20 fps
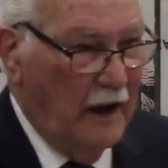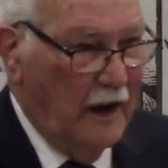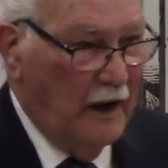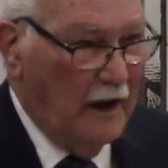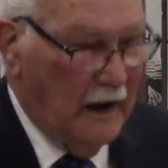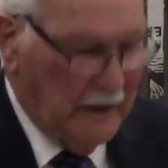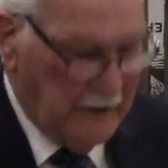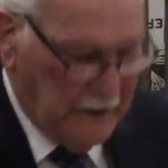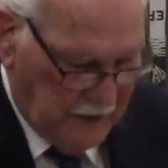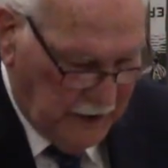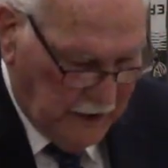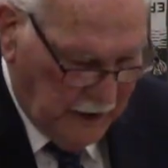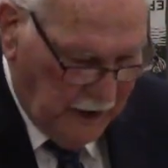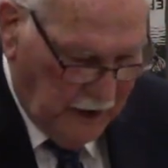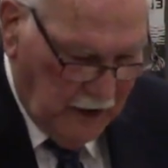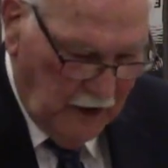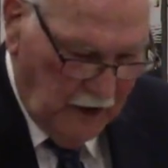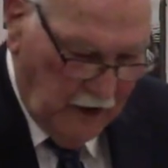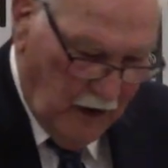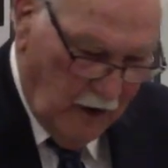That's sin
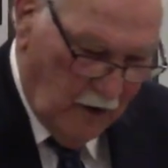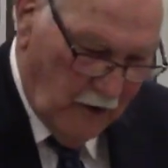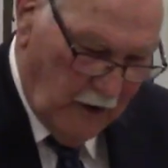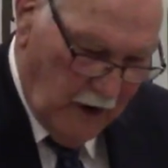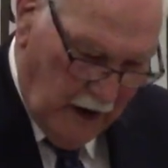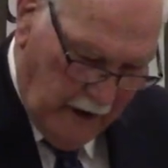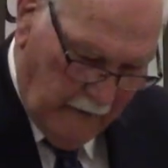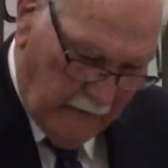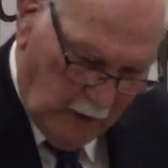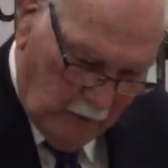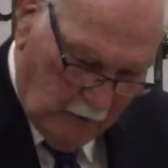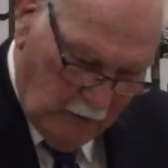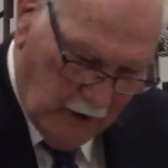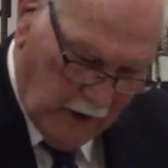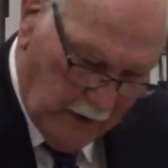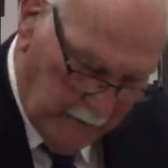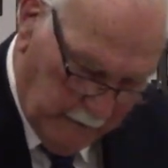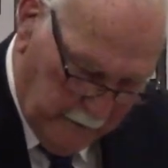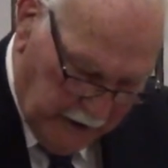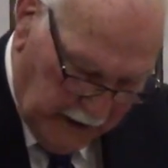you don't ever want
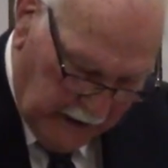to be